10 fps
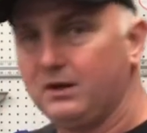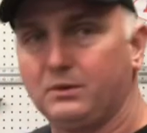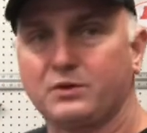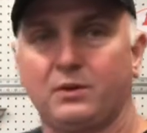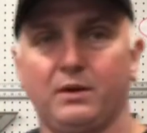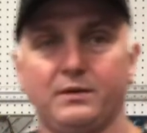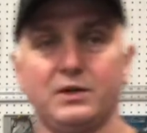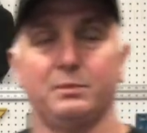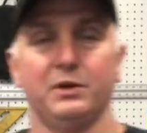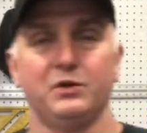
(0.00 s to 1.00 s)
What's wrong with
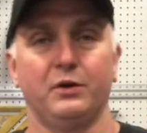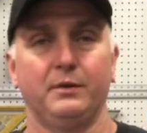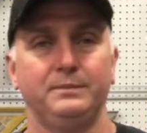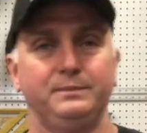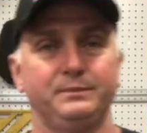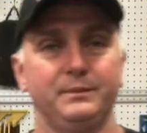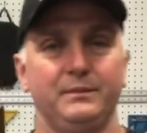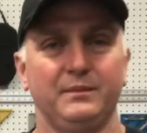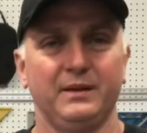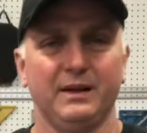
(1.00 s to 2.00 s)
this picture?
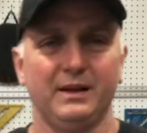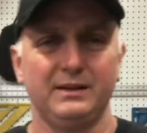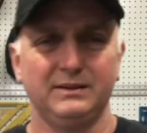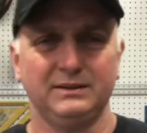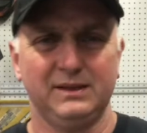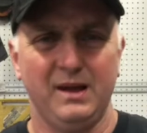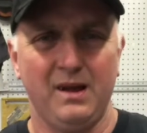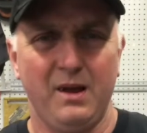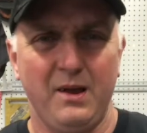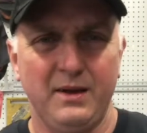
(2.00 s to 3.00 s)
Okay?
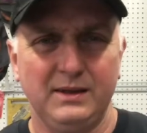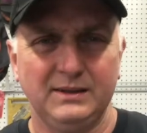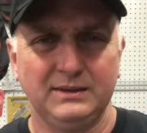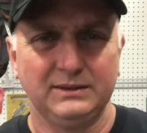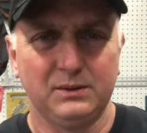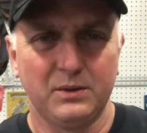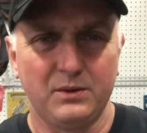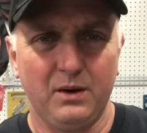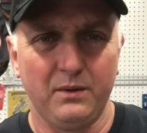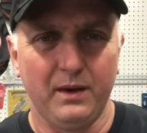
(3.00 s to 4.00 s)
What's
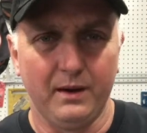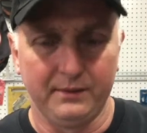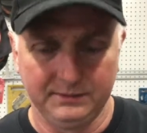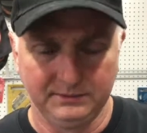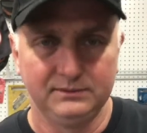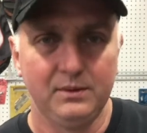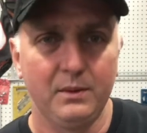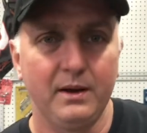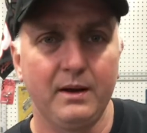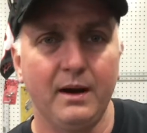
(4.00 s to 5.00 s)
wrong with that?
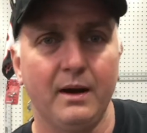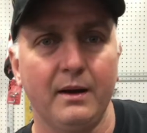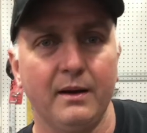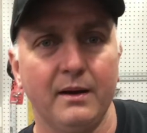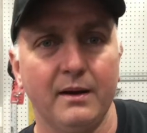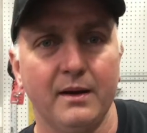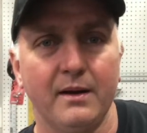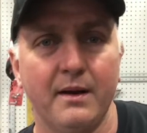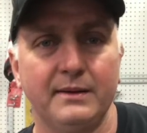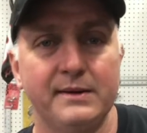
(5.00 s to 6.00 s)
We got
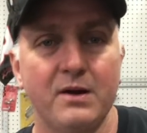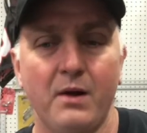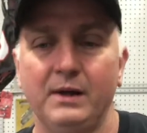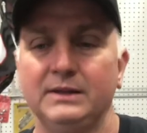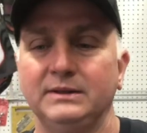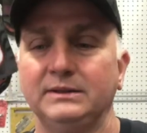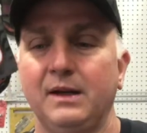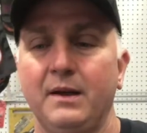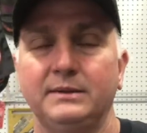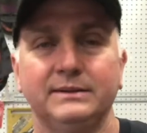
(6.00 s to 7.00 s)
a
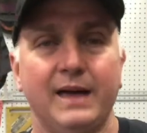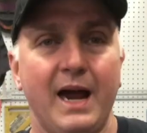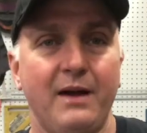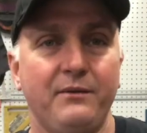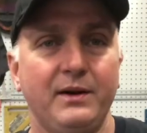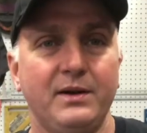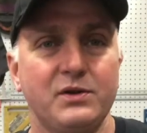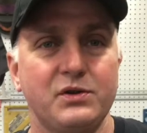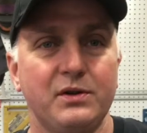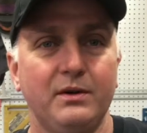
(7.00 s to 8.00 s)

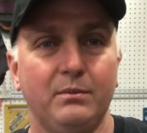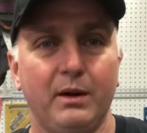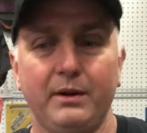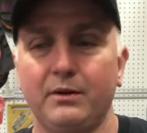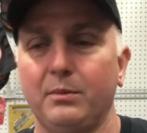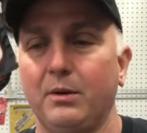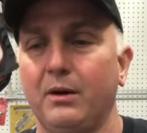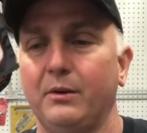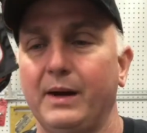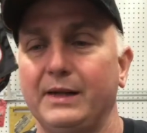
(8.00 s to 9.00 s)
1/2-inch breaker
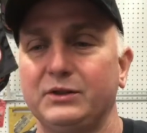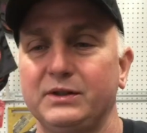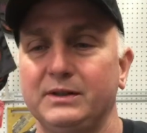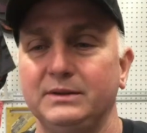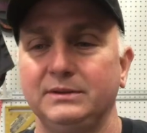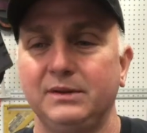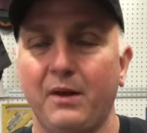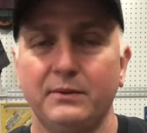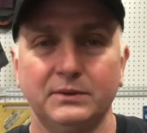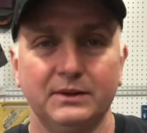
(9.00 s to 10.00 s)
bar ratchet
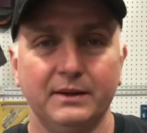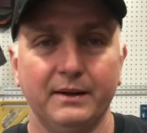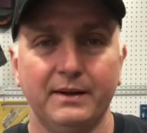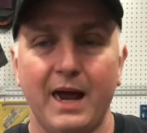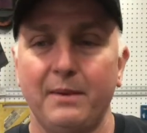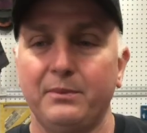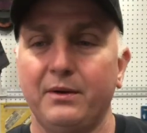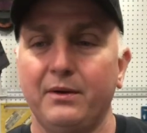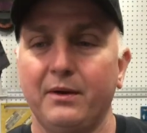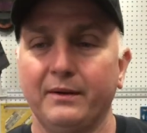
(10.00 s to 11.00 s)
with an
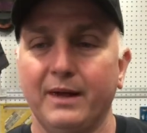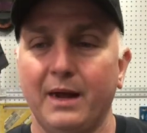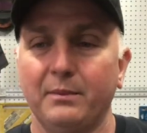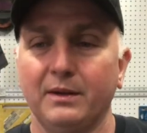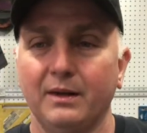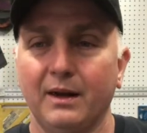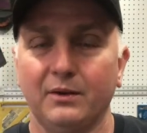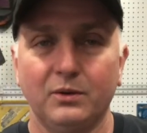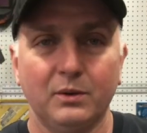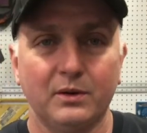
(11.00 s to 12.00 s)
adapter adapting
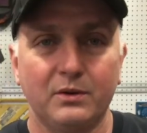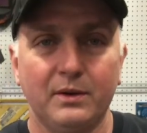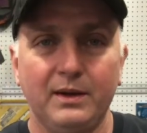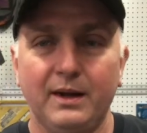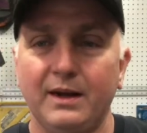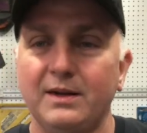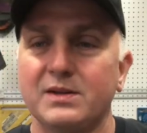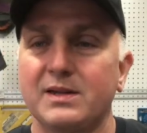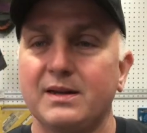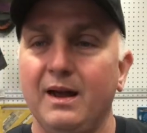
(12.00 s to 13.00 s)
down to a
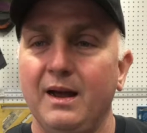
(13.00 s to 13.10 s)
3/8,